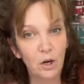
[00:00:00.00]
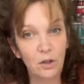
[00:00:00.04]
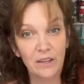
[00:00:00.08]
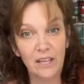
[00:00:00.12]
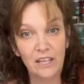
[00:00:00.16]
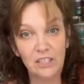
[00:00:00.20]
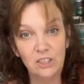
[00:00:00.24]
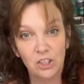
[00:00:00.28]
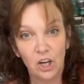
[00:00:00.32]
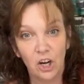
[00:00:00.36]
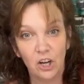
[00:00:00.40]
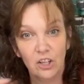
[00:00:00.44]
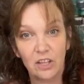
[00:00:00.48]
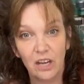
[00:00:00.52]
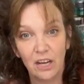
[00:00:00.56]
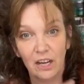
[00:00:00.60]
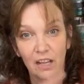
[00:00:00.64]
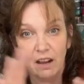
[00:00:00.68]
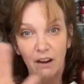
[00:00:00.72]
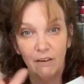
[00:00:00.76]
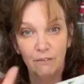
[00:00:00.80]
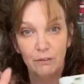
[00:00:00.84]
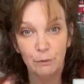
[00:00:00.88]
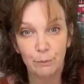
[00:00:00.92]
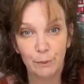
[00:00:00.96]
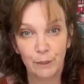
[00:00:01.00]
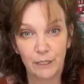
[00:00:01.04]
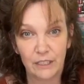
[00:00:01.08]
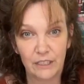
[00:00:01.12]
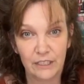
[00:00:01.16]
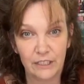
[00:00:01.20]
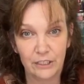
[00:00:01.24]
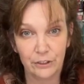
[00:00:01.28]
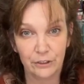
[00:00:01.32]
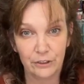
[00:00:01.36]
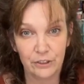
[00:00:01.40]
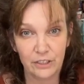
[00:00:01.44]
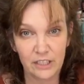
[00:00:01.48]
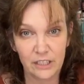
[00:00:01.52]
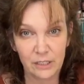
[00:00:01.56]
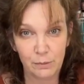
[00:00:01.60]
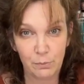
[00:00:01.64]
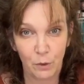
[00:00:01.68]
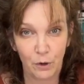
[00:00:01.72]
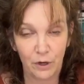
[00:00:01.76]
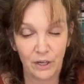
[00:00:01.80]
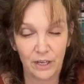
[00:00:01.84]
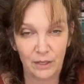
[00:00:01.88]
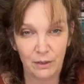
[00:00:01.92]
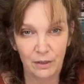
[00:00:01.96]
You know that jar that I covered with glitter
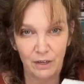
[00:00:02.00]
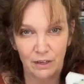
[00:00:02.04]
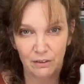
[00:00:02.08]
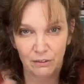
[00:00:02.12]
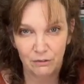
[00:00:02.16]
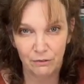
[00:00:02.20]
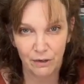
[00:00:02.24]
this morning